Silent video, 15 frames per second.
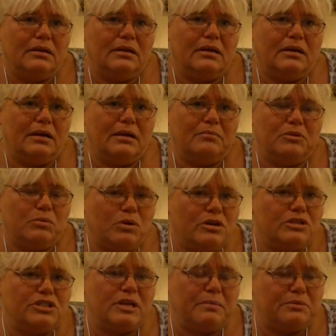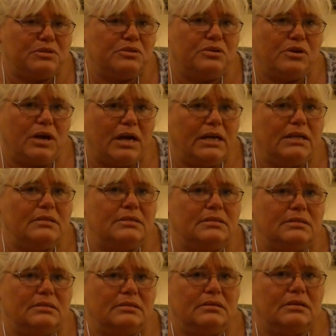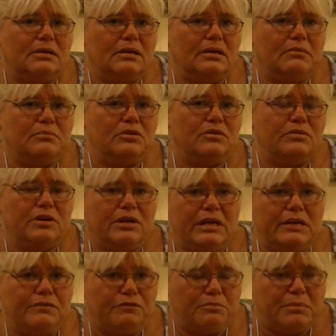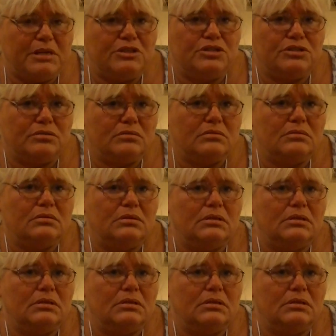The workshops are great. They're very informational.